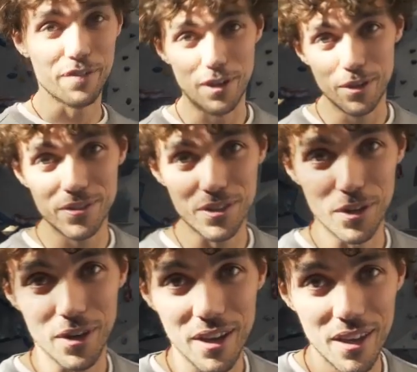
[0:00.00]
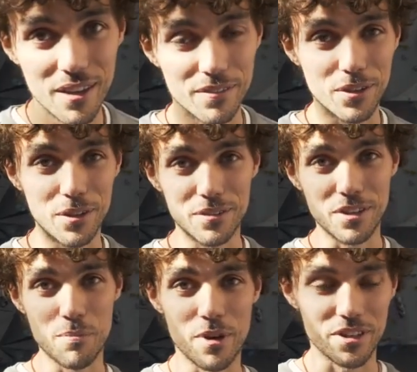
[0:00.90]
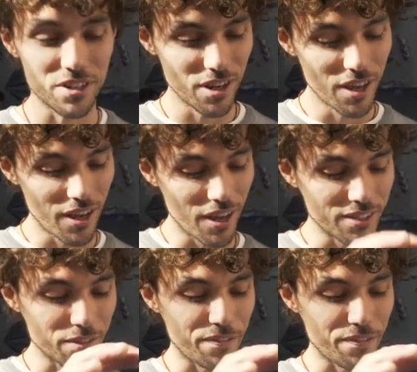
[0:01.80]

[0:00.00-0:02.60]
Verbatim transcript: for loose chalk, if you use too much, it's